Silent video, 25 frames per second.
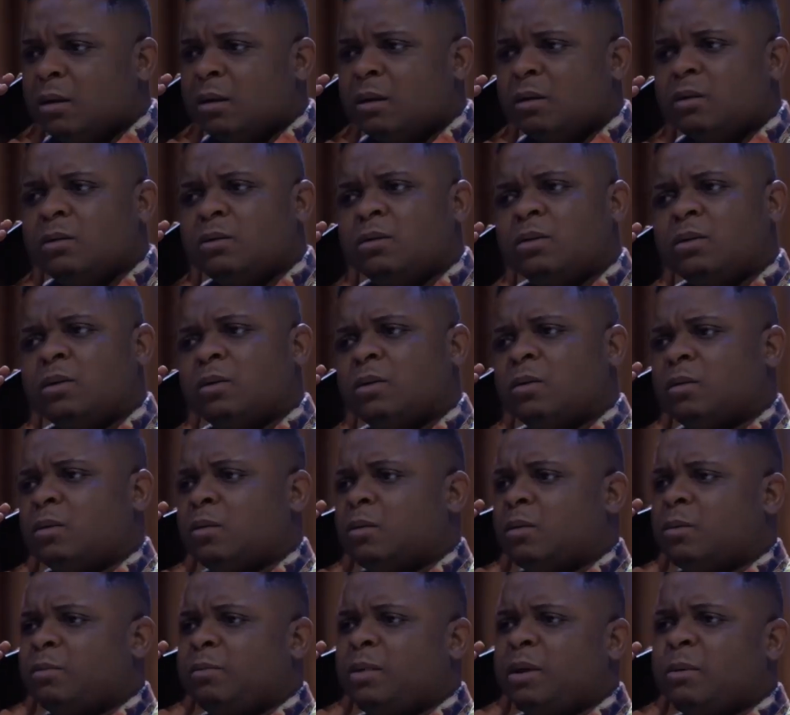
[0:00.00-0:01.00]
Oh
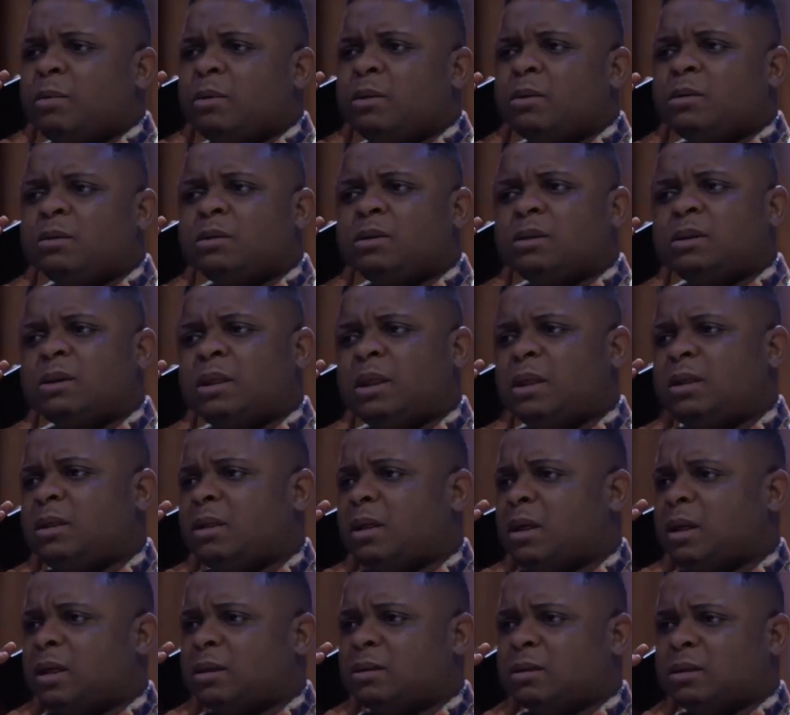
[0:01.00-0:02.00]
no, baby, don't say
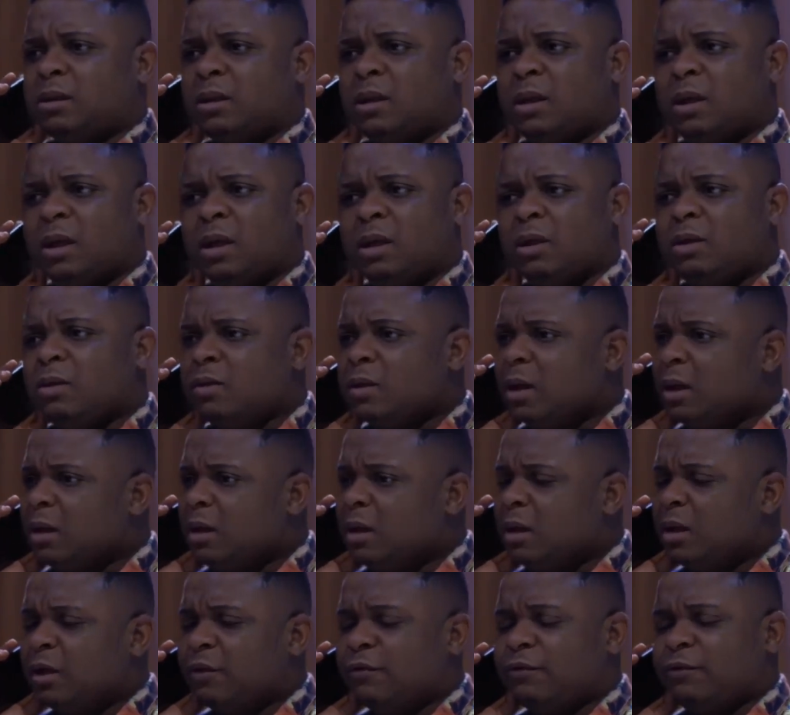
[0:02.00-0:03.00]
that. You know I
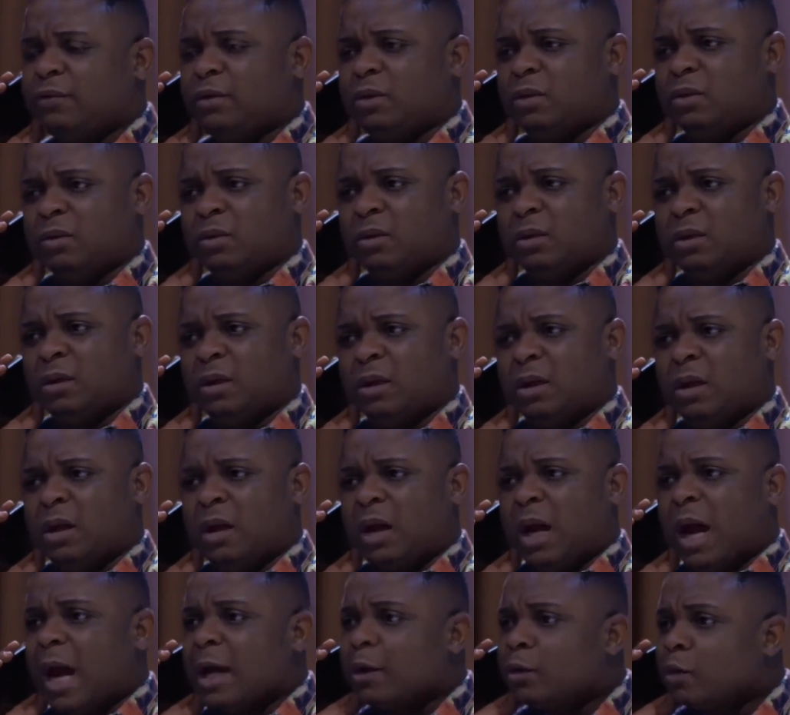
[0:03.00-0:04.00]
love you.
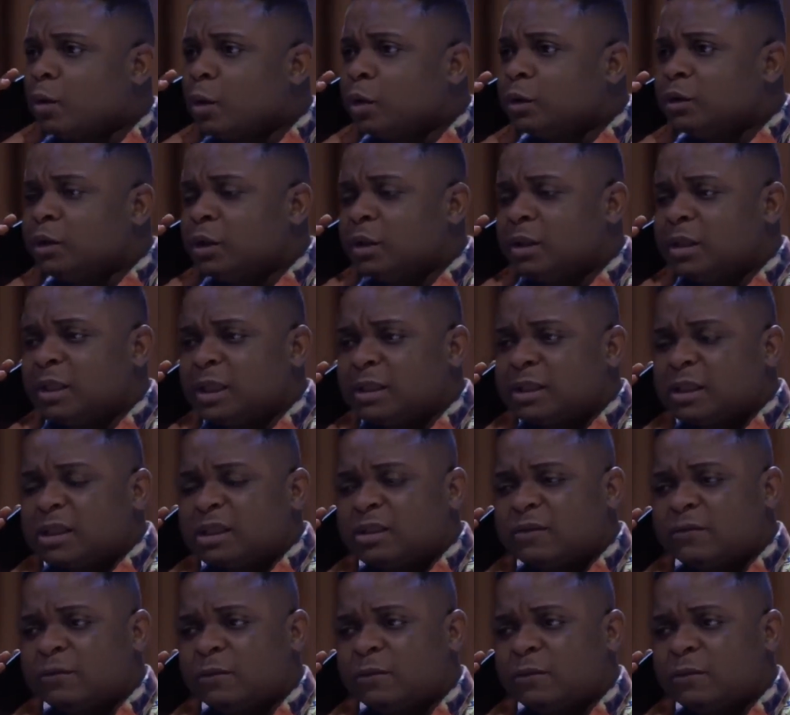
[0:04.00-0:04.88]
I called your nurse's